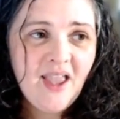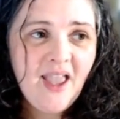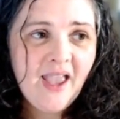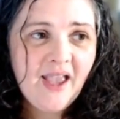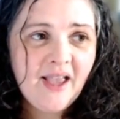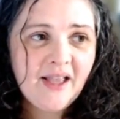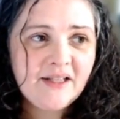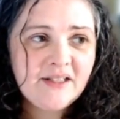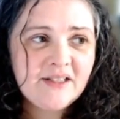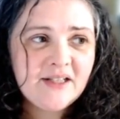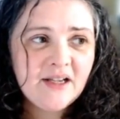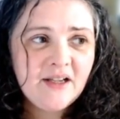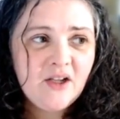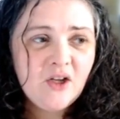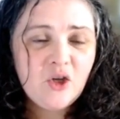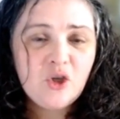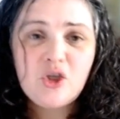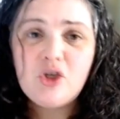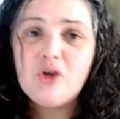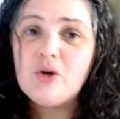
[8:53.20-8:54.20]
and
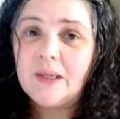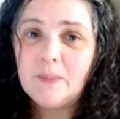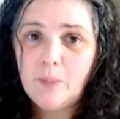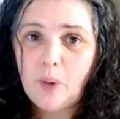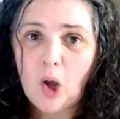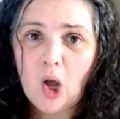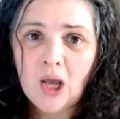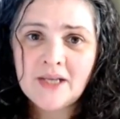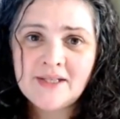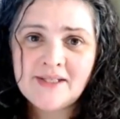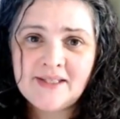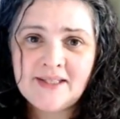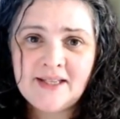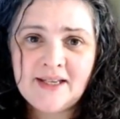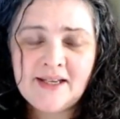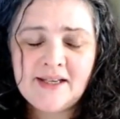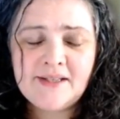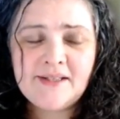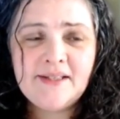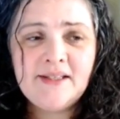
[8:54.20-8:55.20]
you can pause
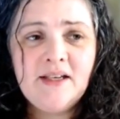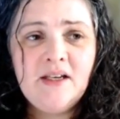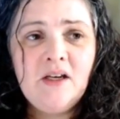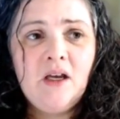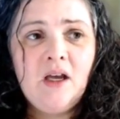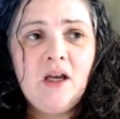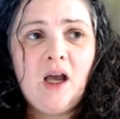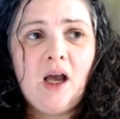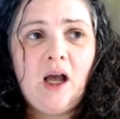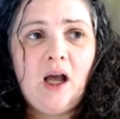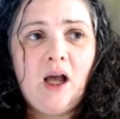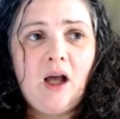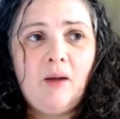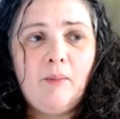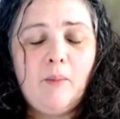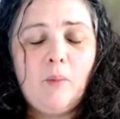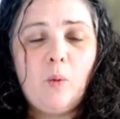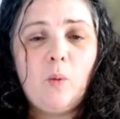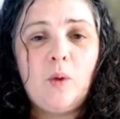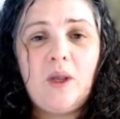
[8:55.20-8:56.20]
this.
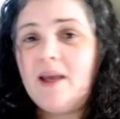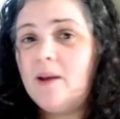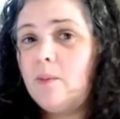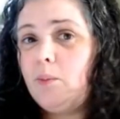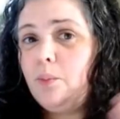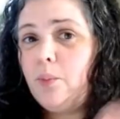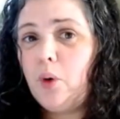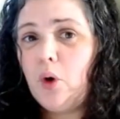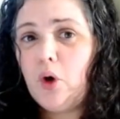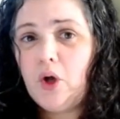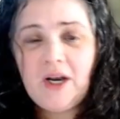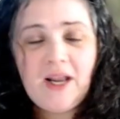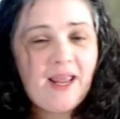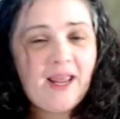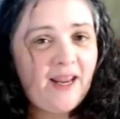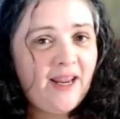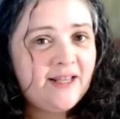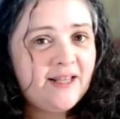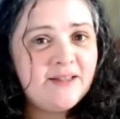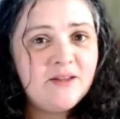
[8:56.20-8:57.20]
We can put
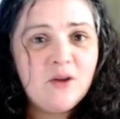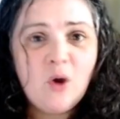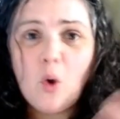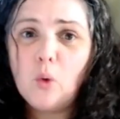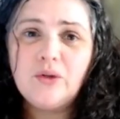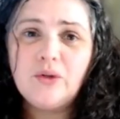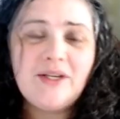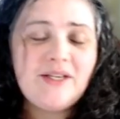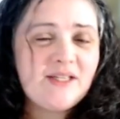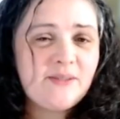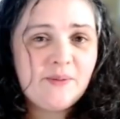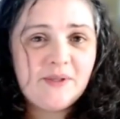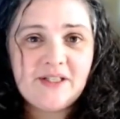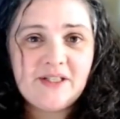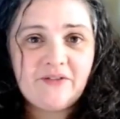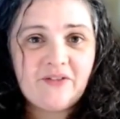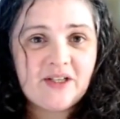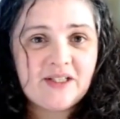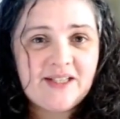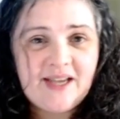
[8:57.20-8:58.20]
in only
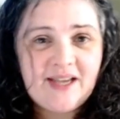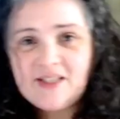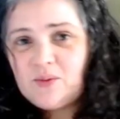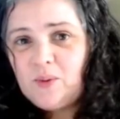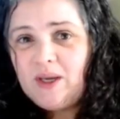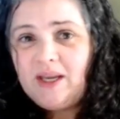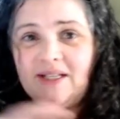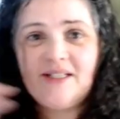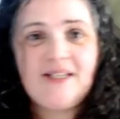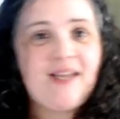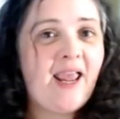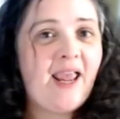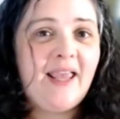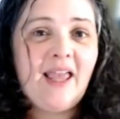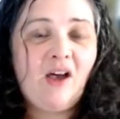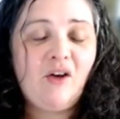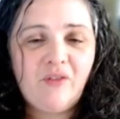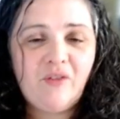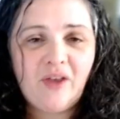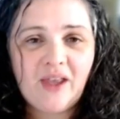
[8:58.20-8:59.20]
specific dates. We can
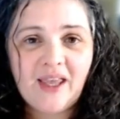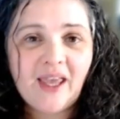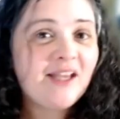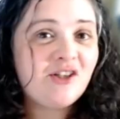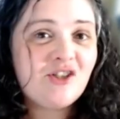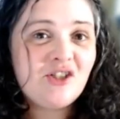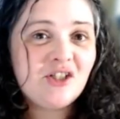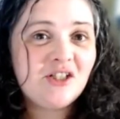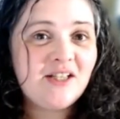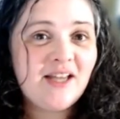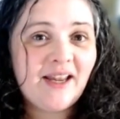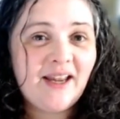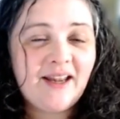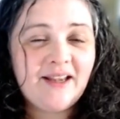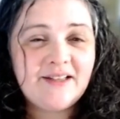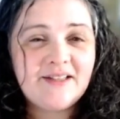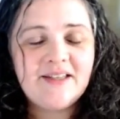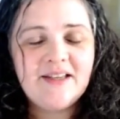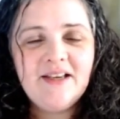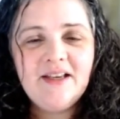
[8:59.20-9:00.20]
take out vacation
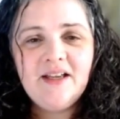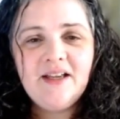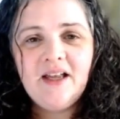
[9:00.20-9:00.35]
days,